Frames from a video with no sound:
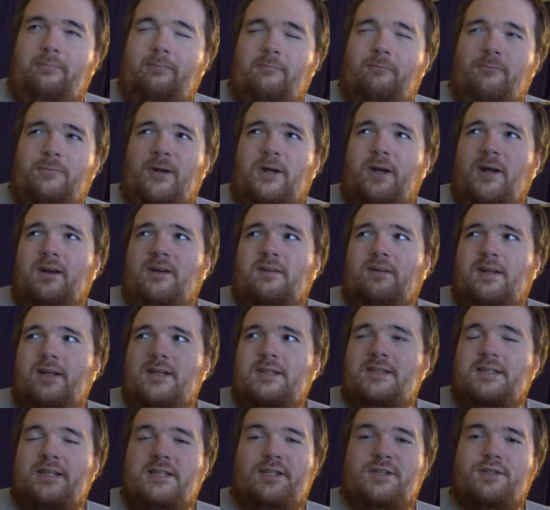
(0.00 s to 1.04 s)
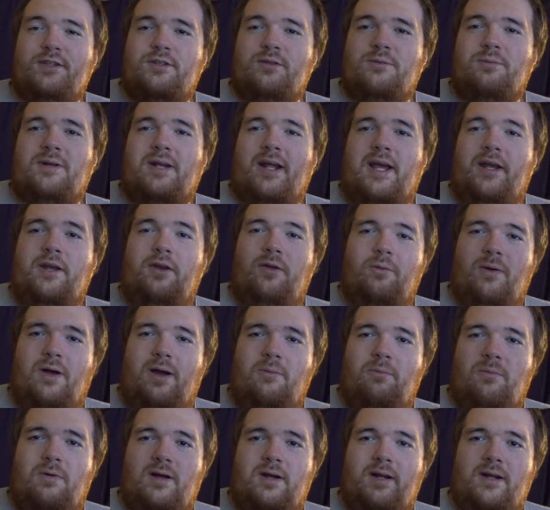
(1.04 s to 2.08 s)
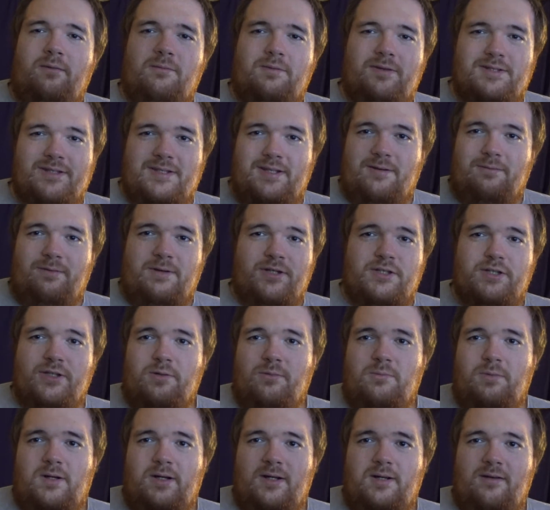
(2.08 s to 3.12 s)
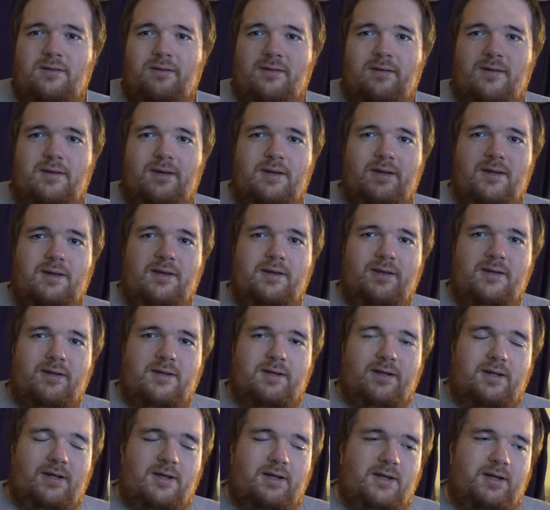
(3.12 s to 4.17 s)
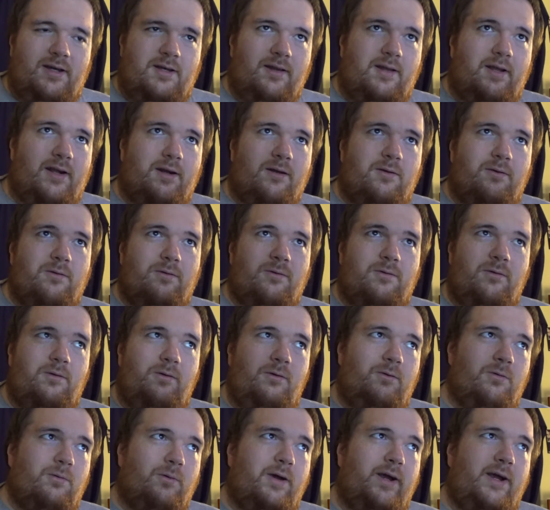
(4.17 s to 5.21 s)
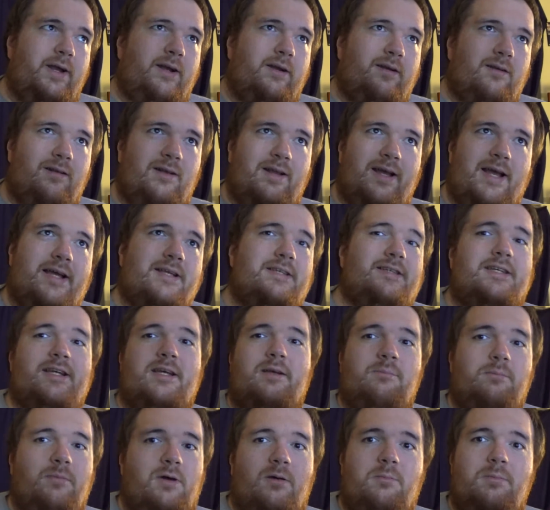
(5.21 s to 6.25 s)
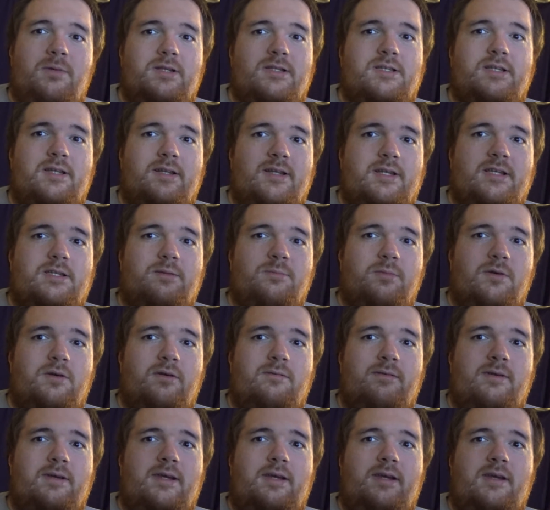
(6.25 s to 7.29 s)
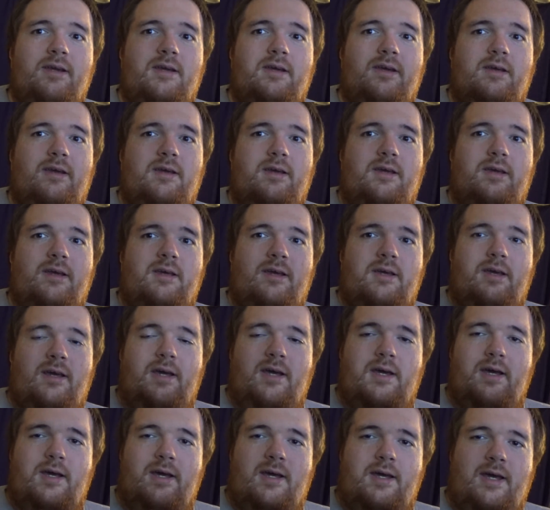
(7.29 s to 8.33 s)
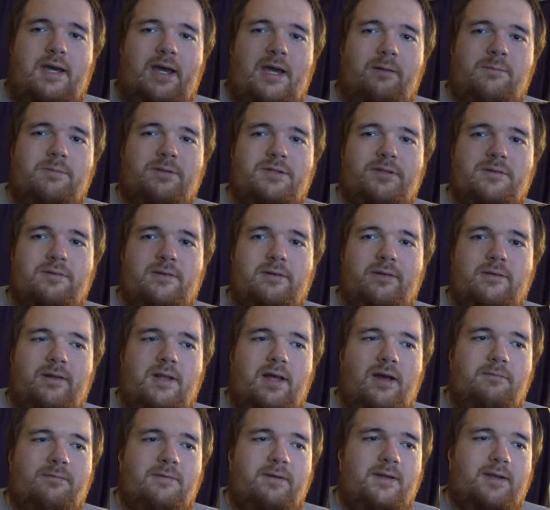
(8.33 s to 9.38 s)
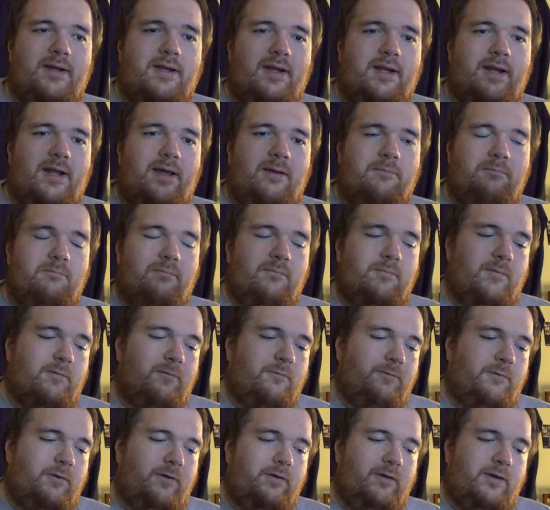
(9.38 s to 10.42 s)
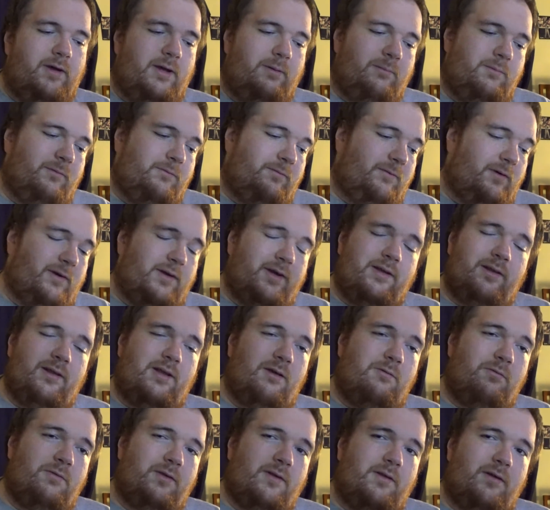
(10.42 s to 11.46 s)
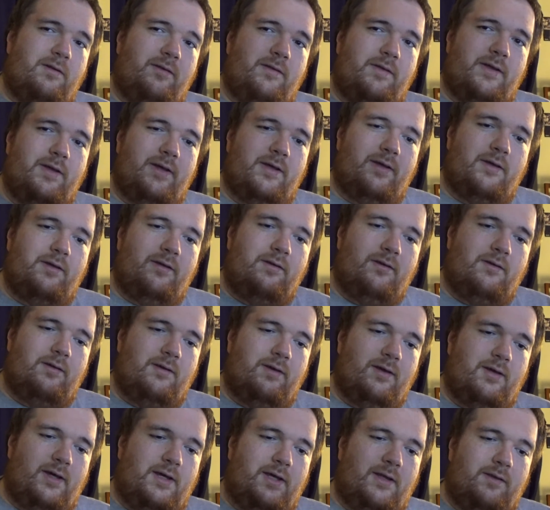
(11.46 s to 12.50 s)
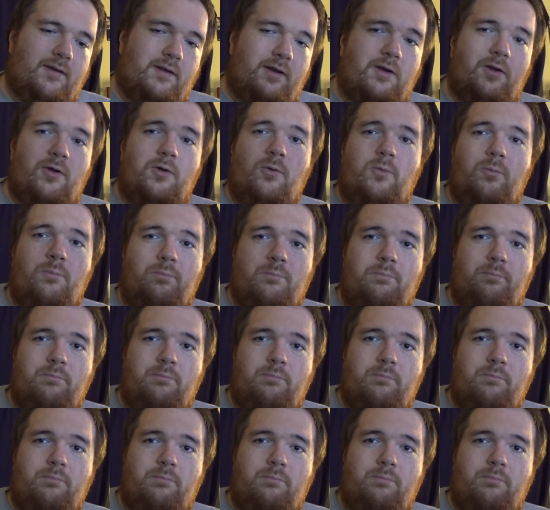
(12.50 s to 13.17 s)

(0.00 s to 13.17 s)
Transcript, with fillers: regardless, this is the one I knew I wanted was the original one. Uh, a lot of great classic moments in this movie. Uh, absolutely love it, and I'm fall I'm falling in love with all the uh, the new